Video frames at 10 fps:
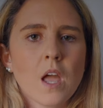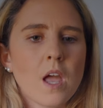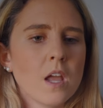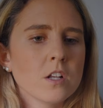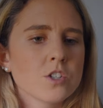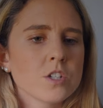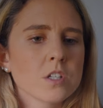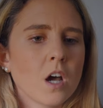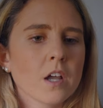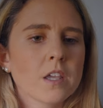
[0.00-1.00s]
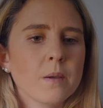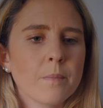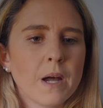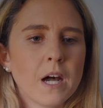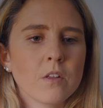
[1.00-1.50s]
And she's talking
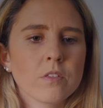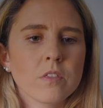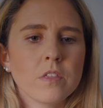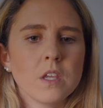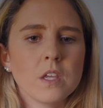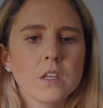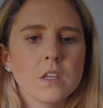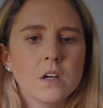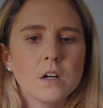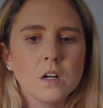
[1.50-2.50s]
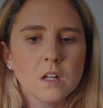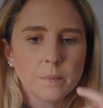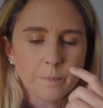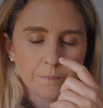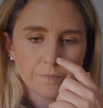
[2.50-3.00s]
about the
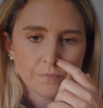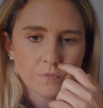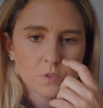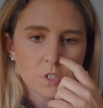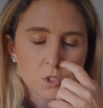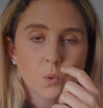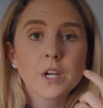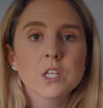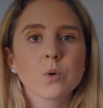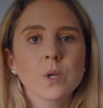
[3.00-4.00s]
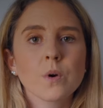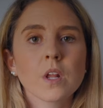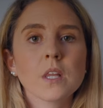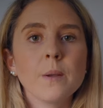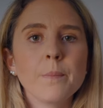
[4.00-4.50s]
um, the twenty twenty-one
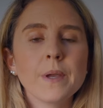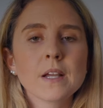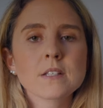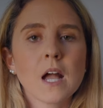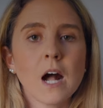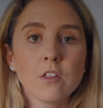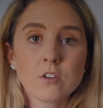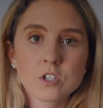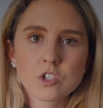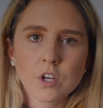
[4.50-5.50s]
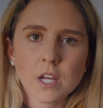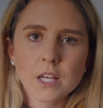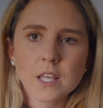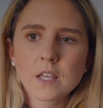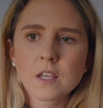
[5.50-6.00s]
Olympics, how they're
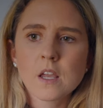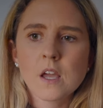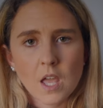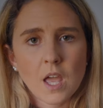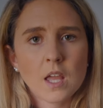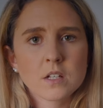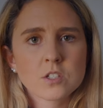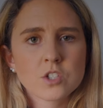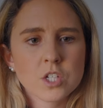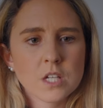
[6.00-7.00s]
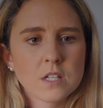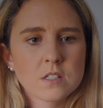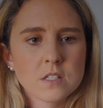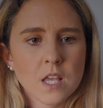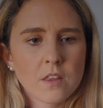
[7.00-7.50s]
training. And she
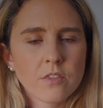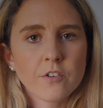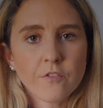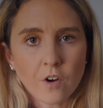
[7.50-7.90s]
said the